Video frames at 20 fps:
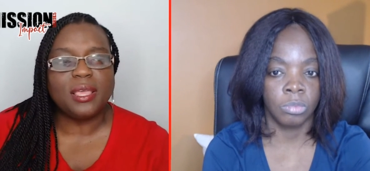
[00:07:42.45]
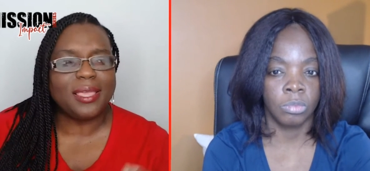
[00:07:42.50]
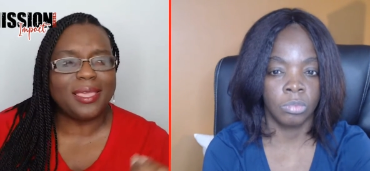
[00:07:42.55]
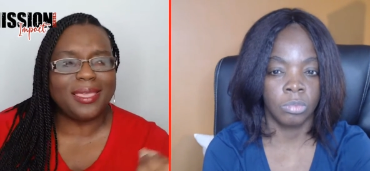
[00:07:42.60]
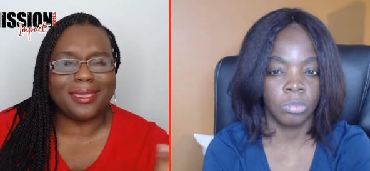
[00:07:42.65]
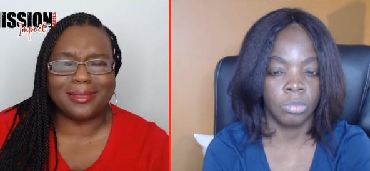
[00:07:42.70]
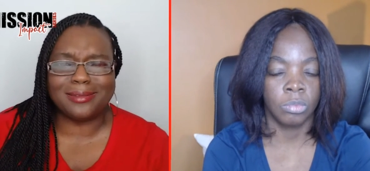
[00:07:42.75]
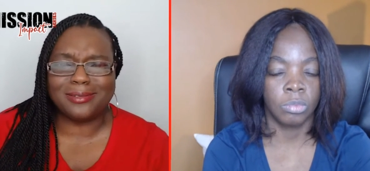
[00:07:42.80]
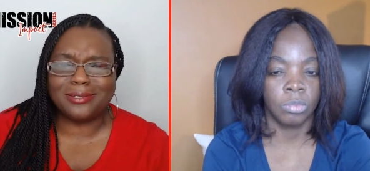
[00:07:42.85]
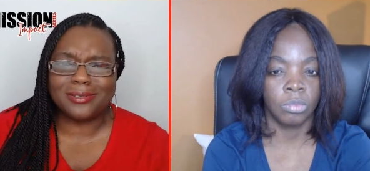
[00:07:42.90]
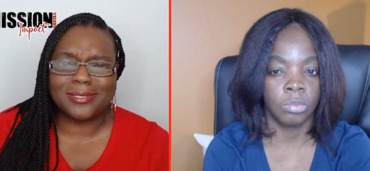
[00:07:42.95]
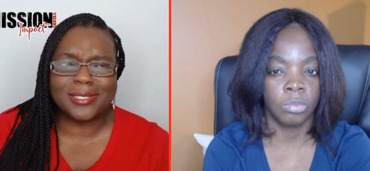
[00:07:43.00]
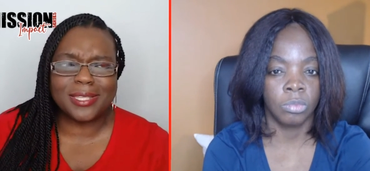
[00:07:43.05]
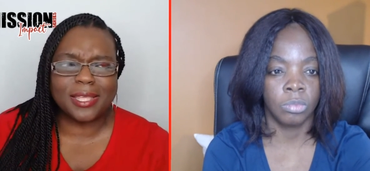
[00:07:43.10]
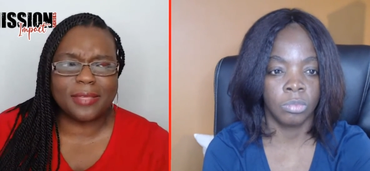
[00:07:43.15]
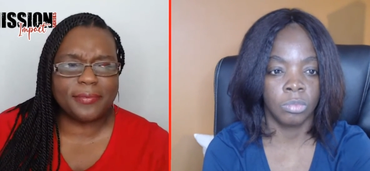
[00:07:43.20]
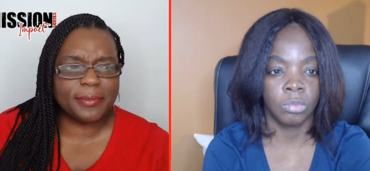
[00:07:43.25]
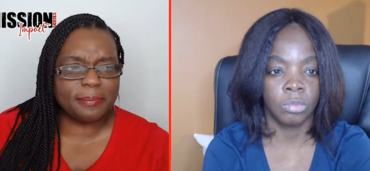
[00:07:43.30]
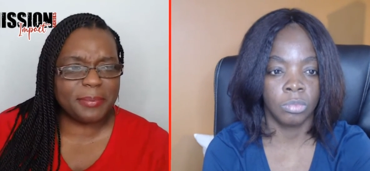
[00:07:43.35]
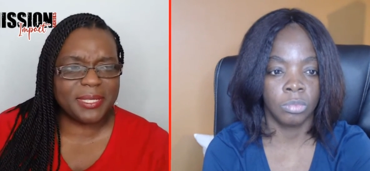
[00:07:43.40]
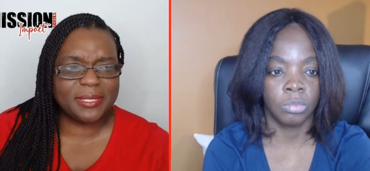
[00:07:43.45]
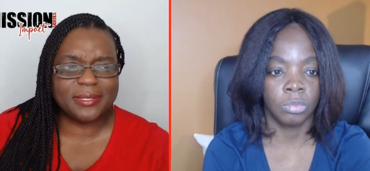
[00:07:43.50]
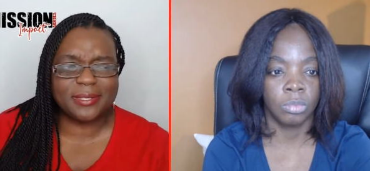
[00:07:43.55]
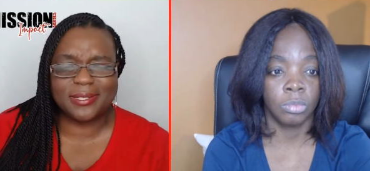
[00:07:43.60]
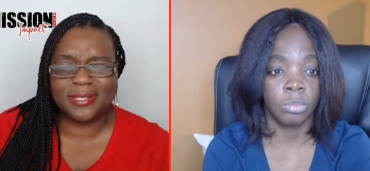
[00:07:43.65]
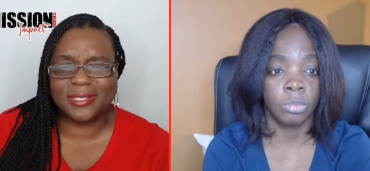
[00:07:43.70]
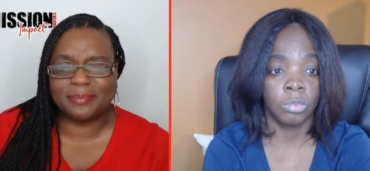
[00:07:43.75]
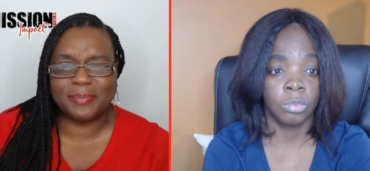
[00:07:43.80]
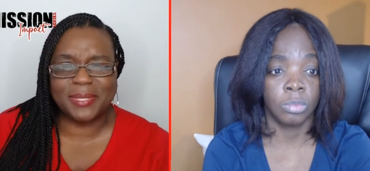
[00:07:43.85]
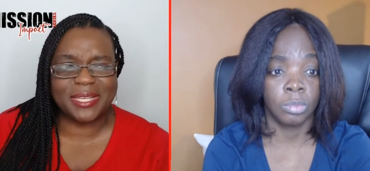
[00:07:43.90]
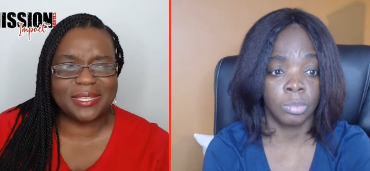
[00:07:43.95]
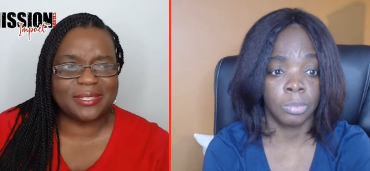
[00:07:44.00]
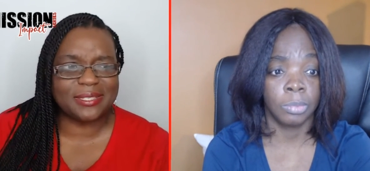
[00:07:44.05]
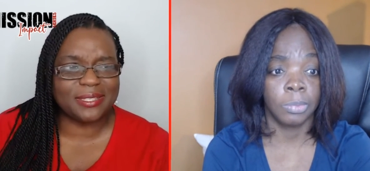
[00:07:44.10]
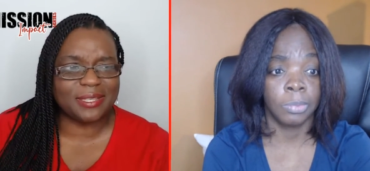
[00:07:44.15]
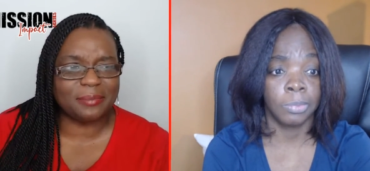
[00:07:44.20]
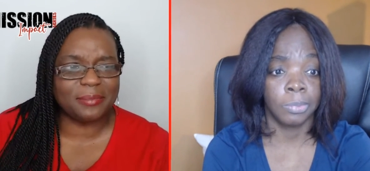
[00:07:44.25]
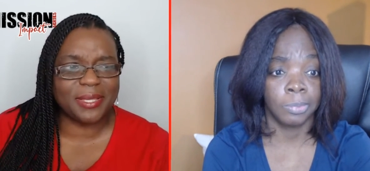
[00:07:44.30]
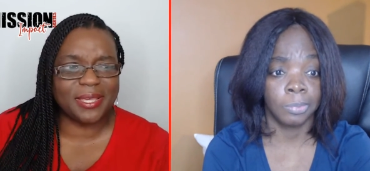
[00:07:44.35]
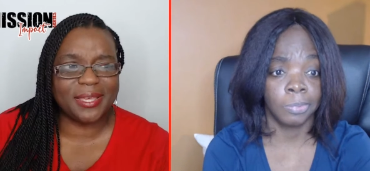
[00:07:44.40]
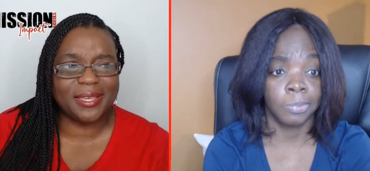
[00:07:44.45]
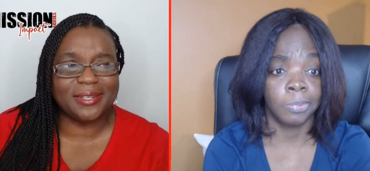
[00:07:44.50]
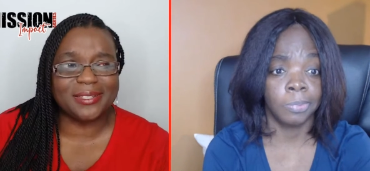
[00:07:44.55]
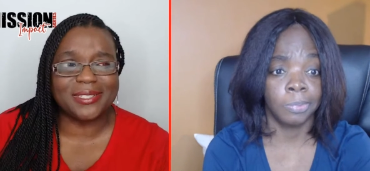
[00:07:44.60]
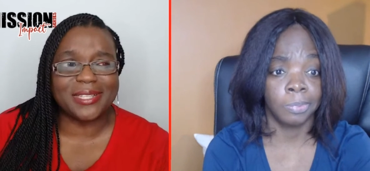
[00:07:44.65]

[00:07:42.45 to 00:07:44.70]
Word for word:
Speaker 1: get yourself a business bestie, man.